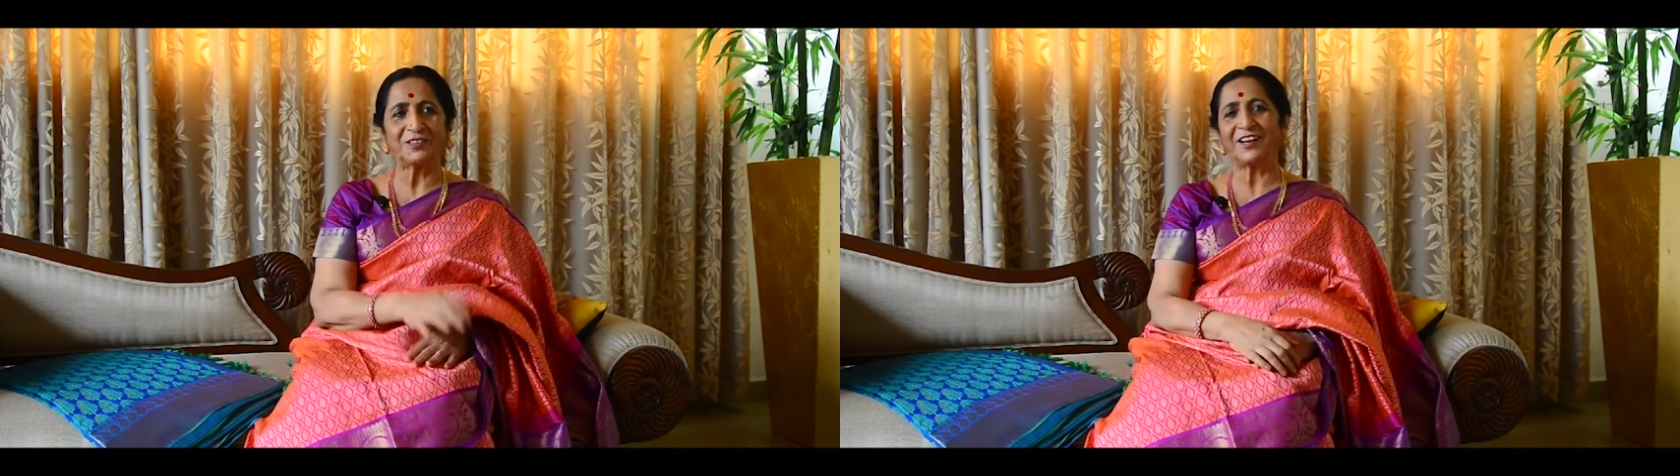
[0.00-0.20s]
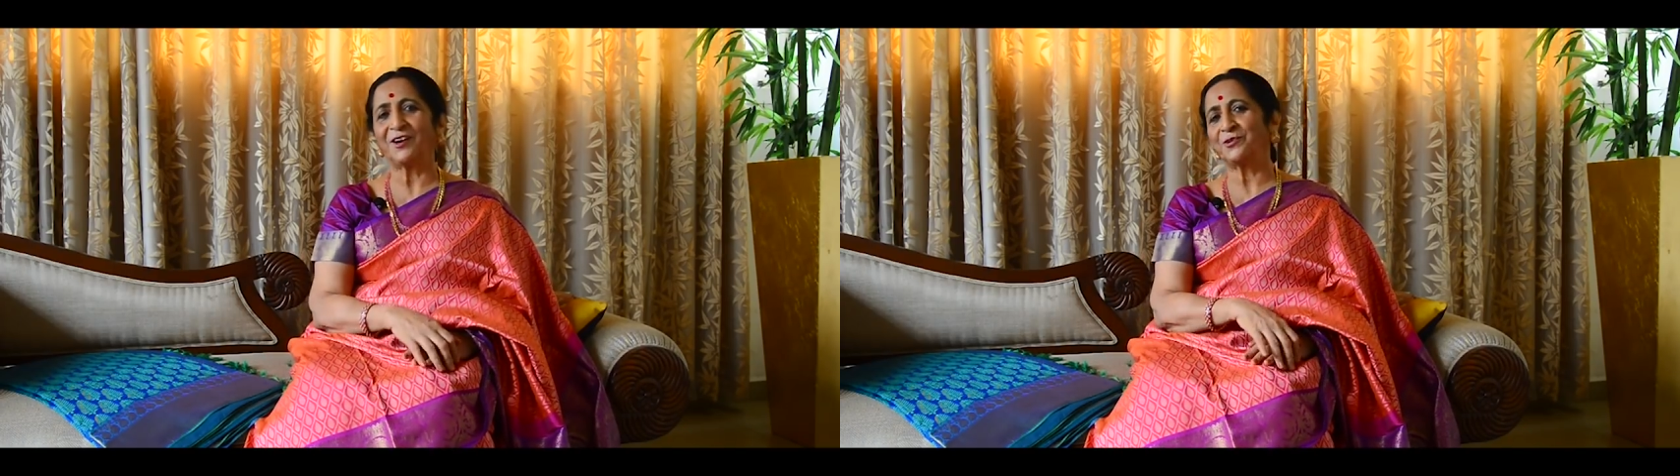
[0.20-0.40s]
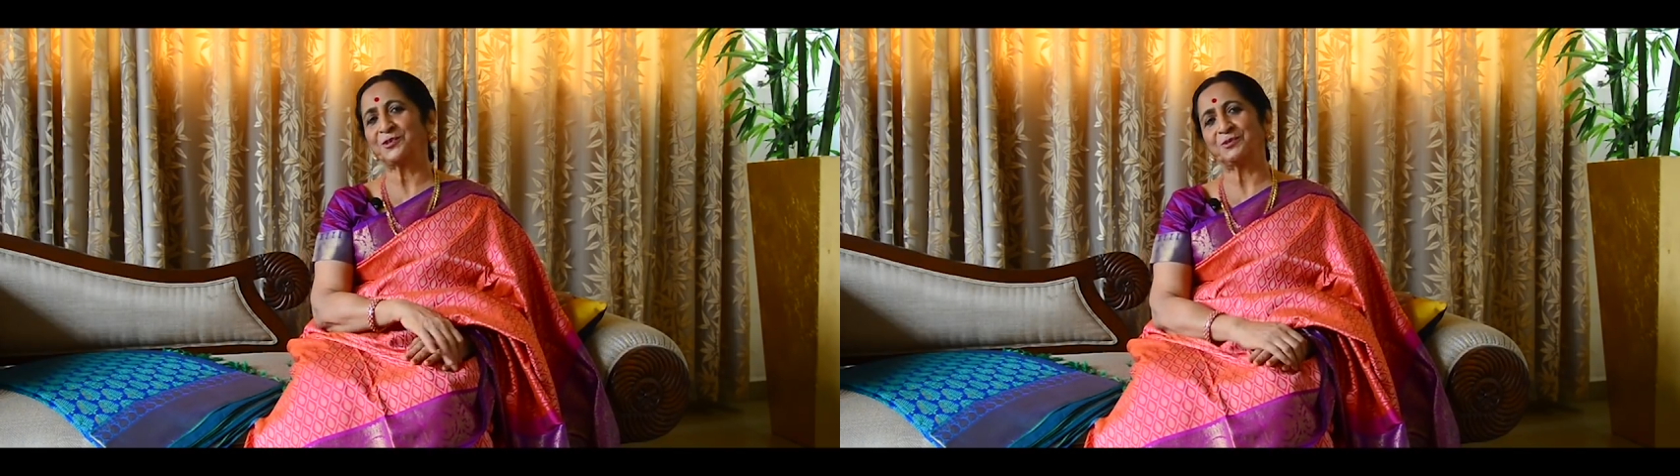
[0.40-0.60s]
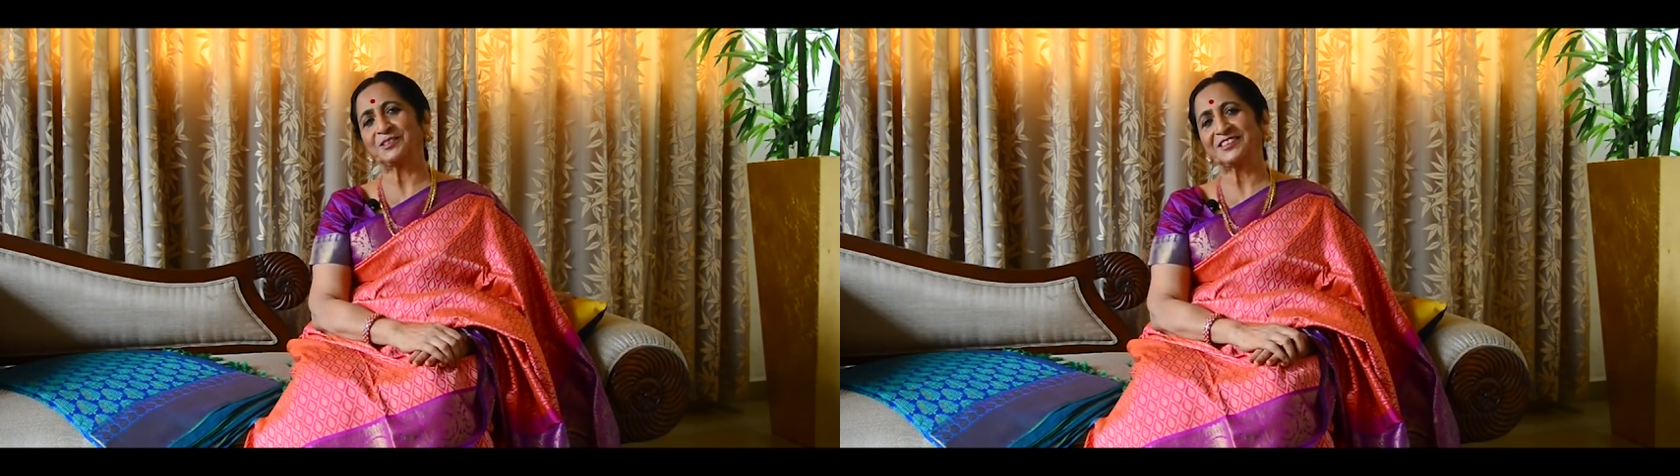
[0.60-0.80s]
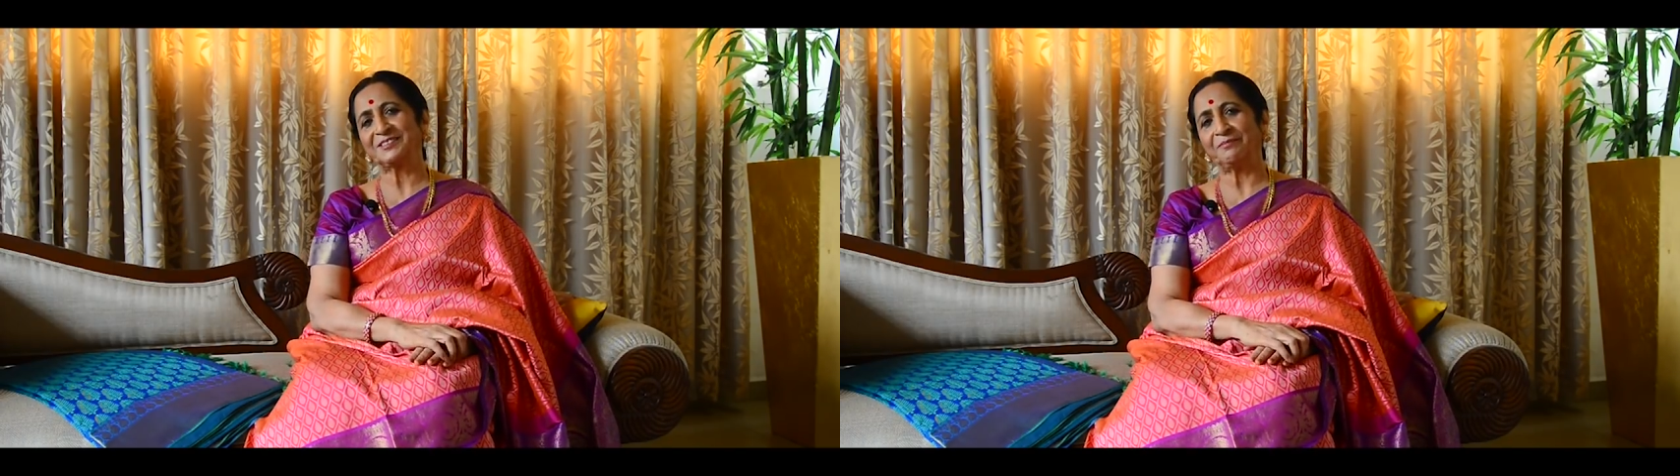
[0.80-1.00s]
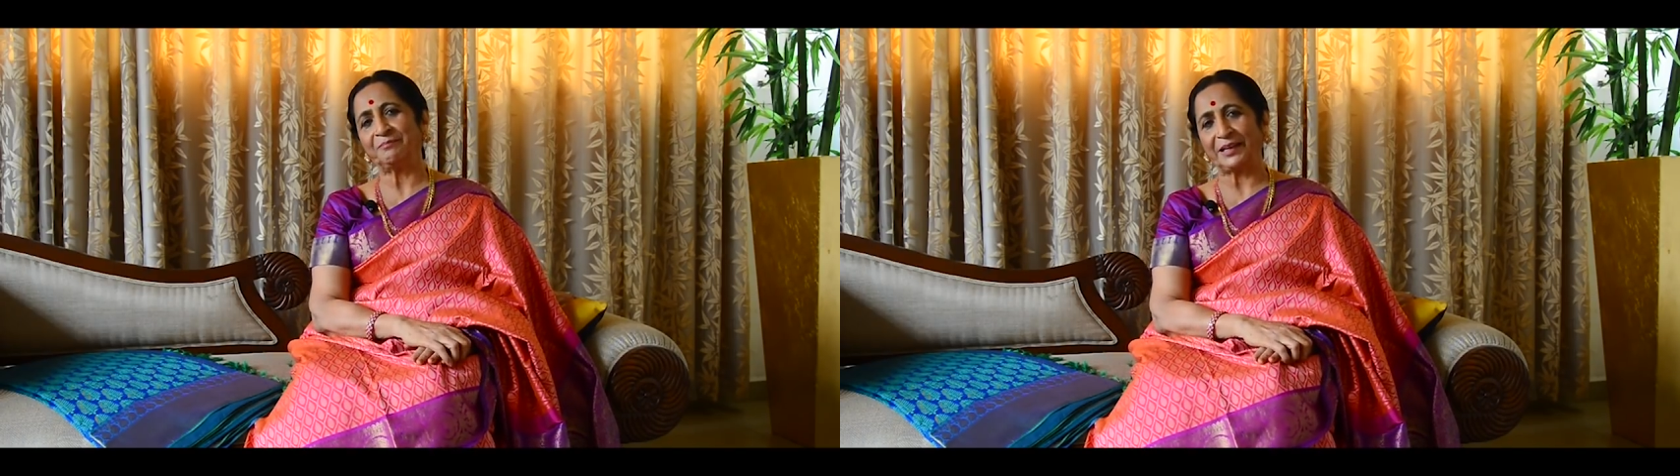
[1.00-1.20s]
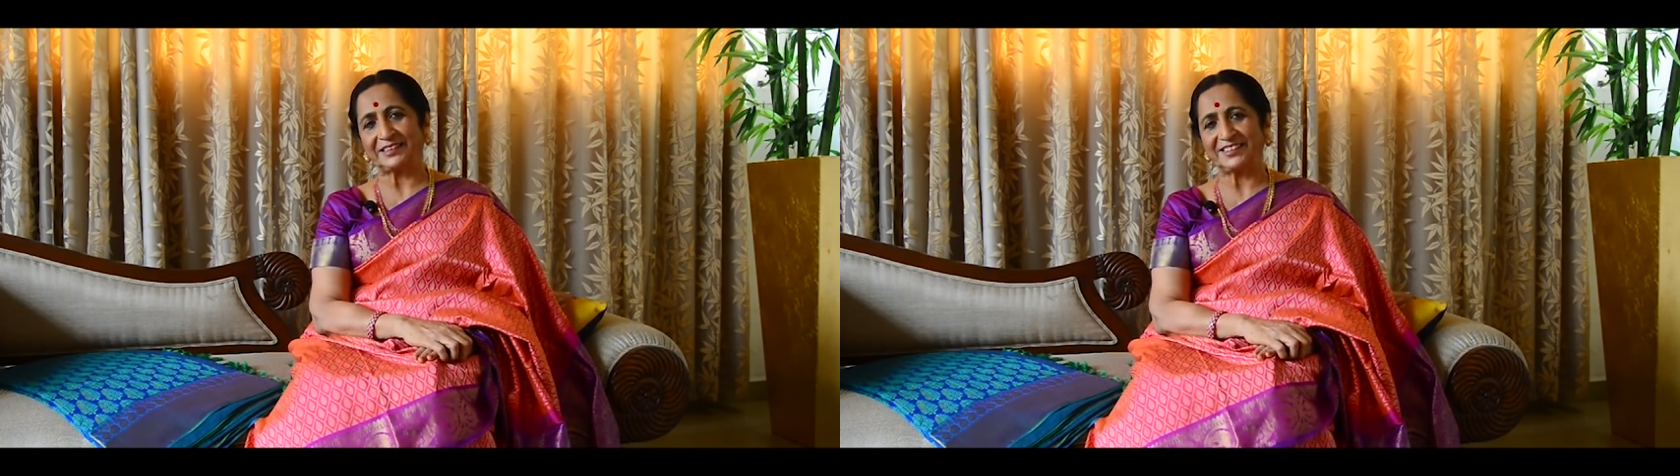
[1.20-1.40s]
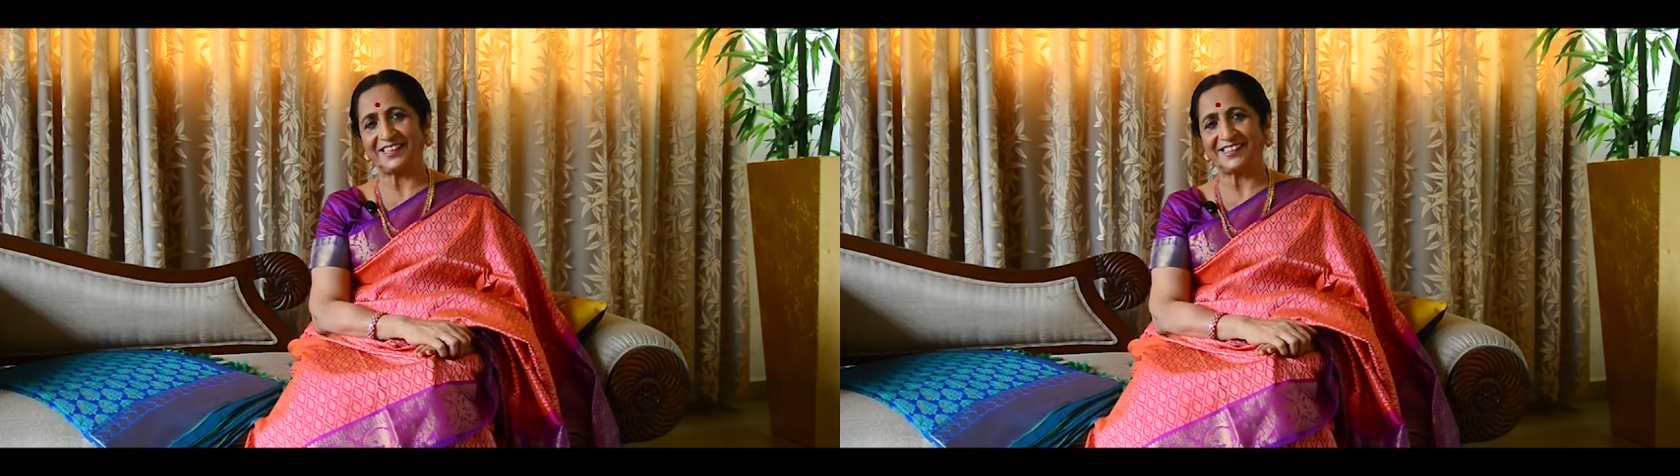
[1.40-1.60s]
thing looked was
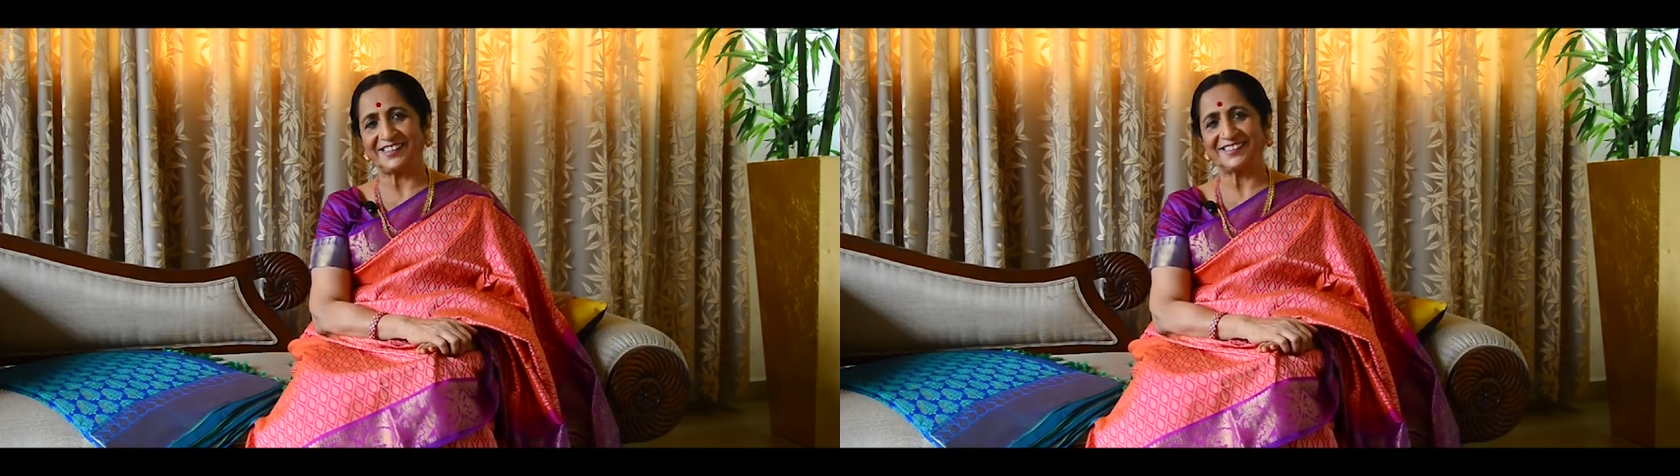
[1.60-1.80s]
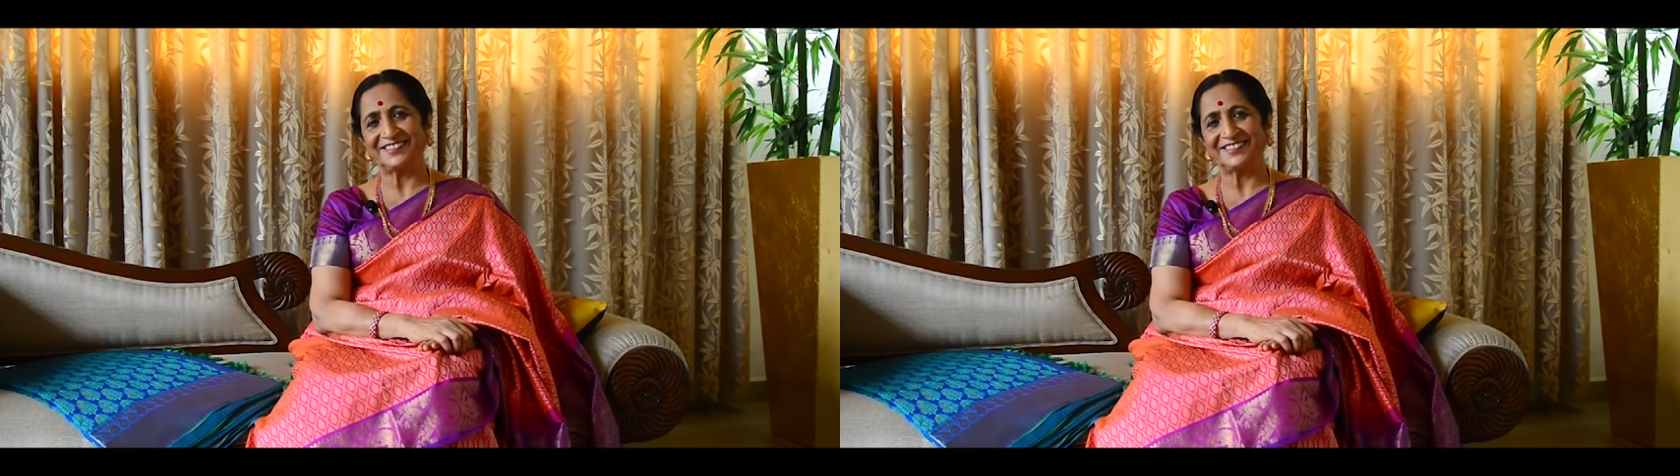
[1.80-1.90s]
breathtaking.